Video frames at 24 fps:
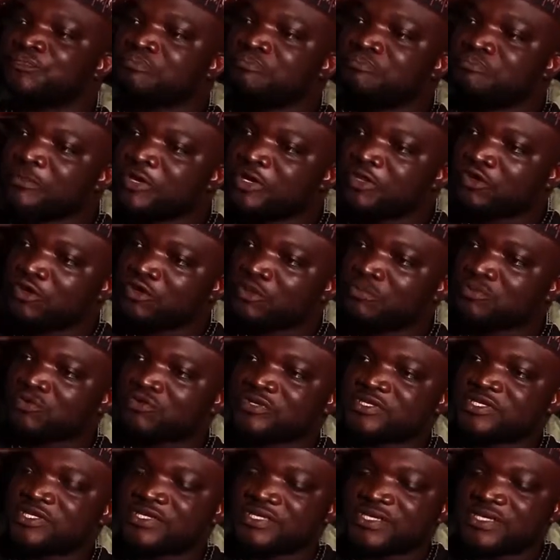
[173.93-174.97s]
meet up
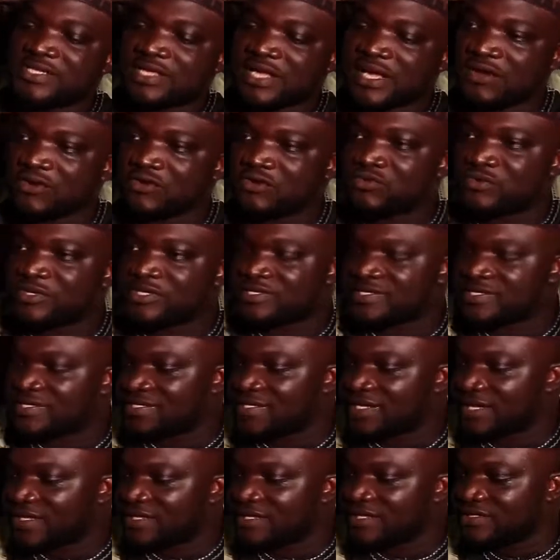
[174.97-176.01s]
those needs are always the
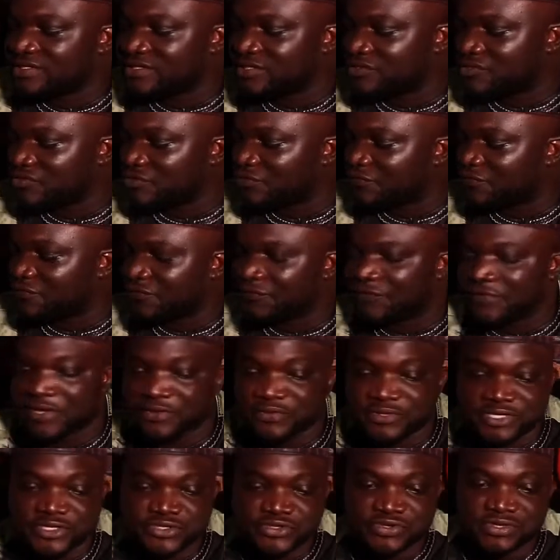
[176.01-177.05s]
challenges of
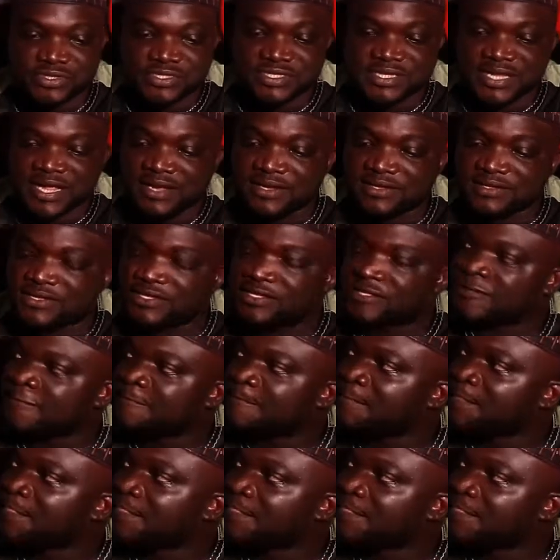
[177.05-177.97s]
foundations like this.